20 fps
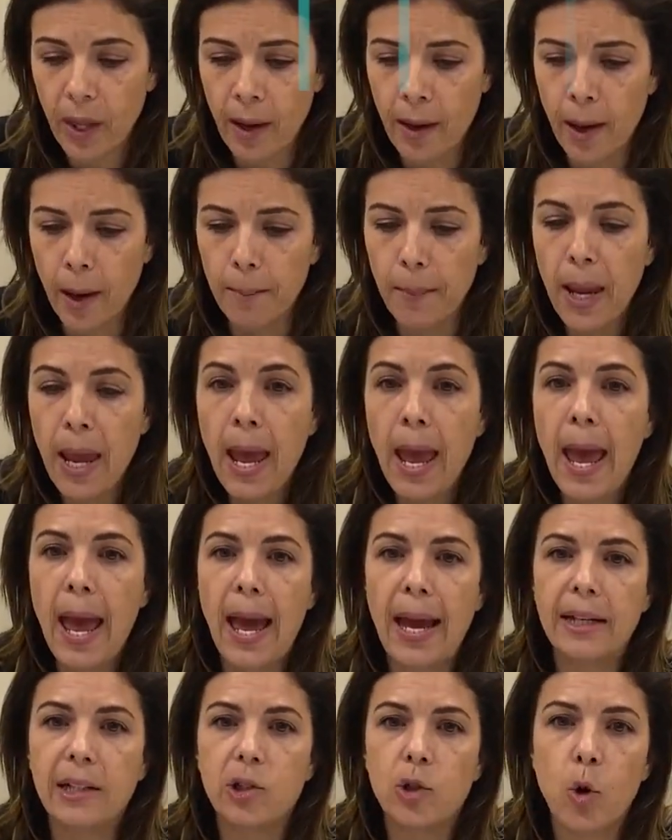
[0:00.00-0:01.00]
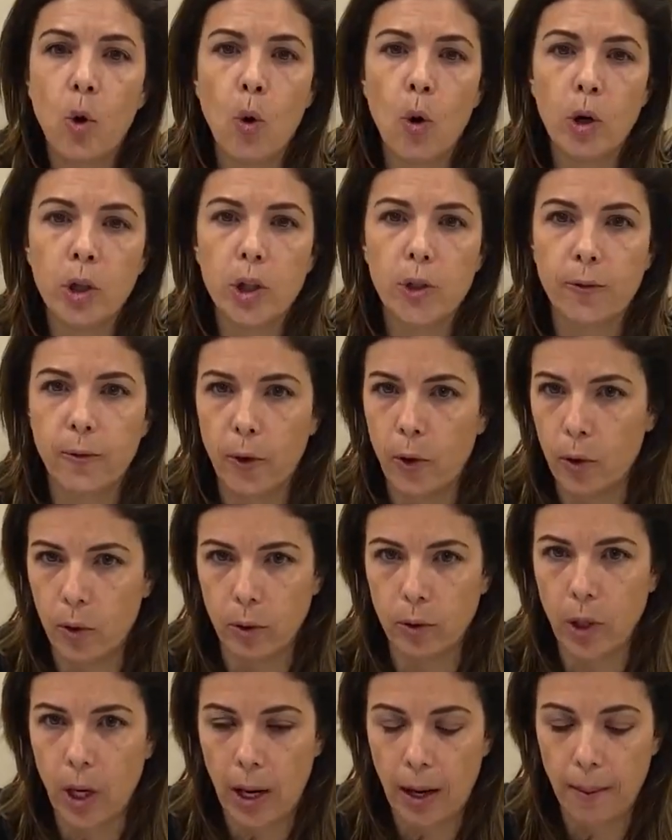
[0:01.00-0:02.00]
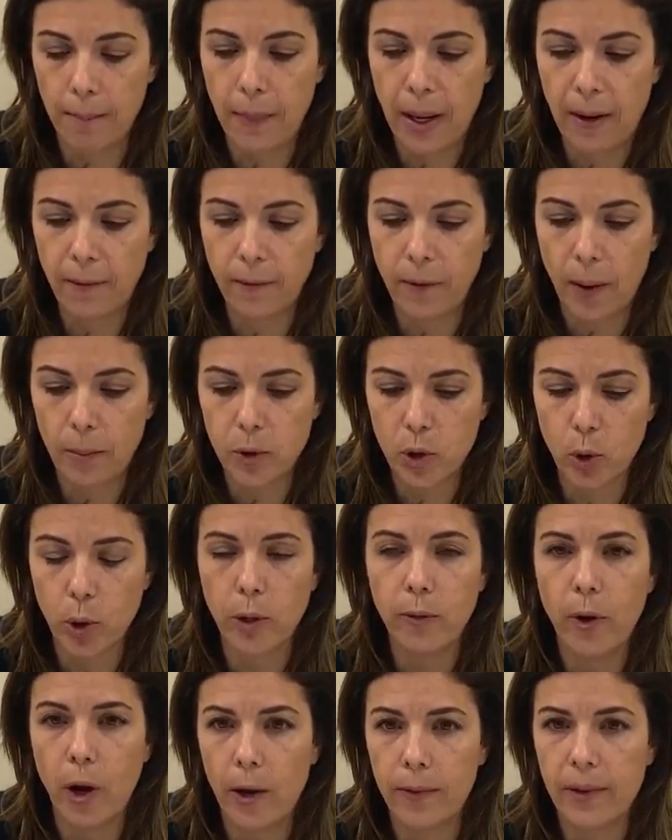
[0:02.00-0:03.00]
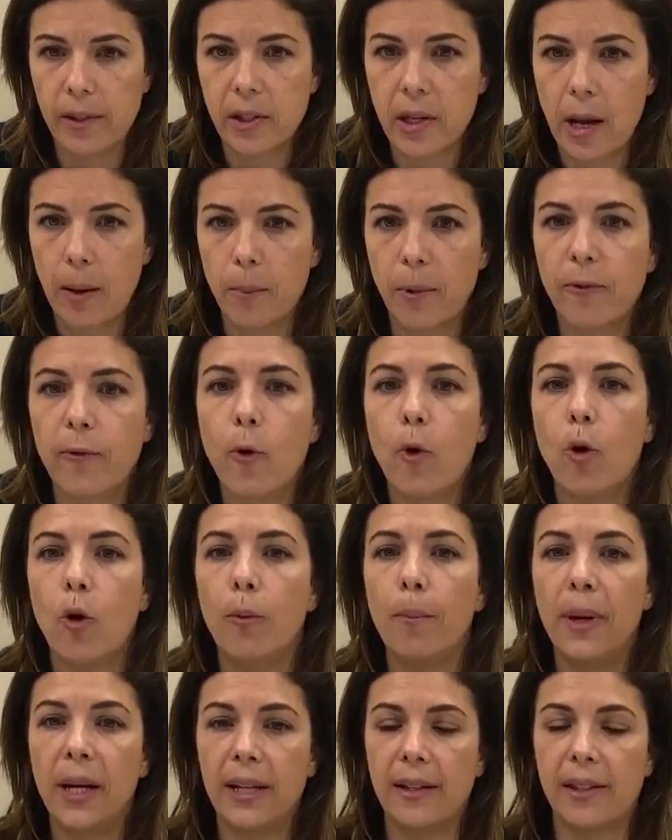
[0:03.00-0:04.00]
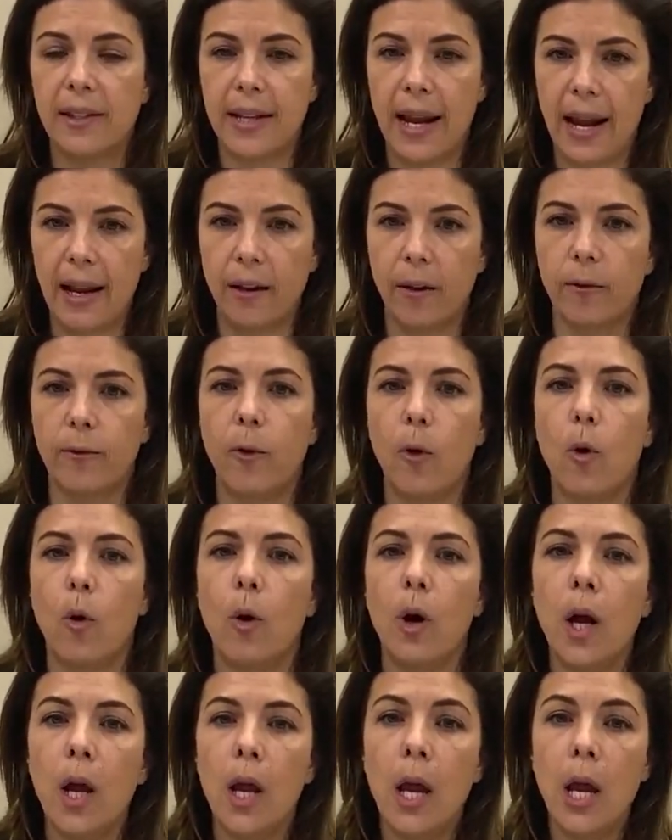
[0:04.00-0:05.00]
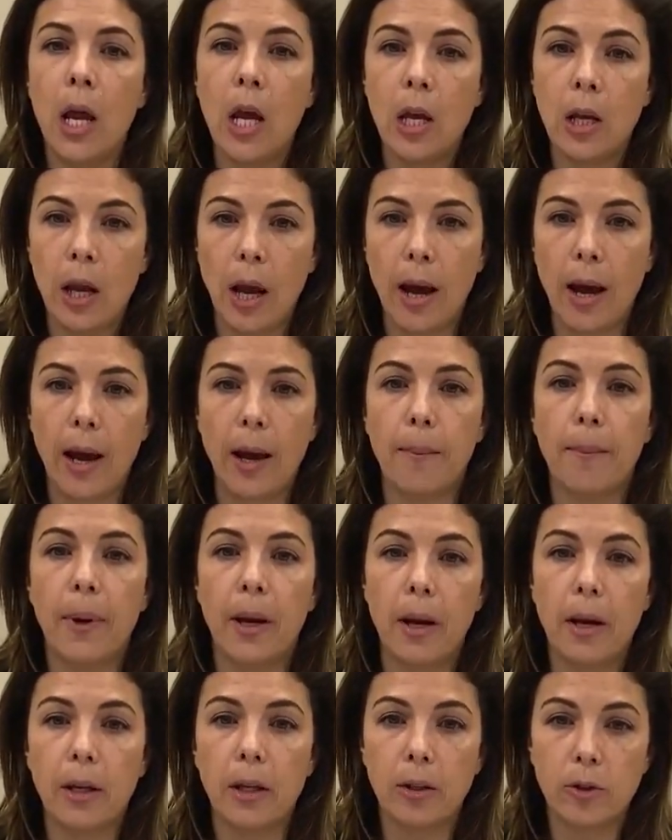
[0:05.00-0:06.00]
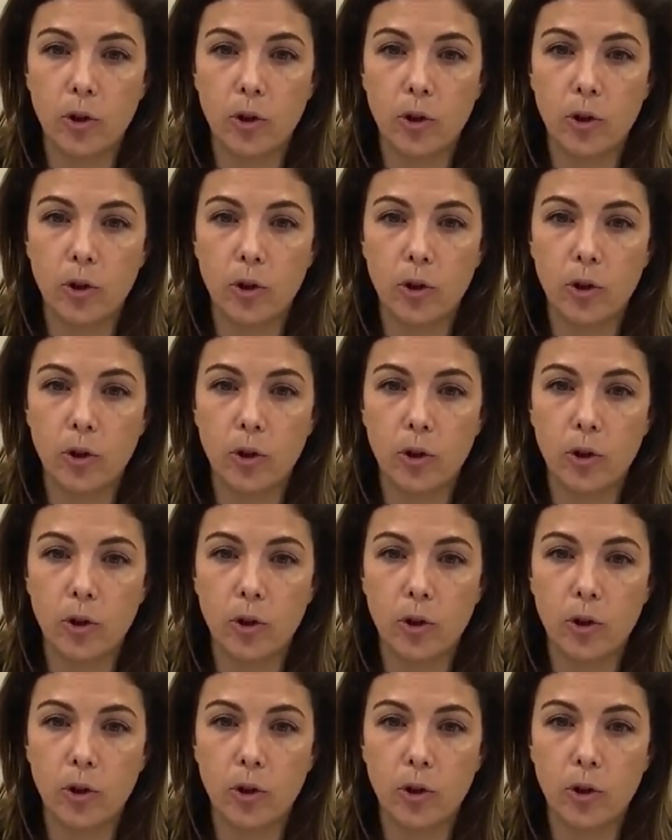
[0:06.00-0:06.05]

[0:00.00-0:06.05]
Um, and TORCH for, um, if, I'm sure you've heard this term before, but it stands for um,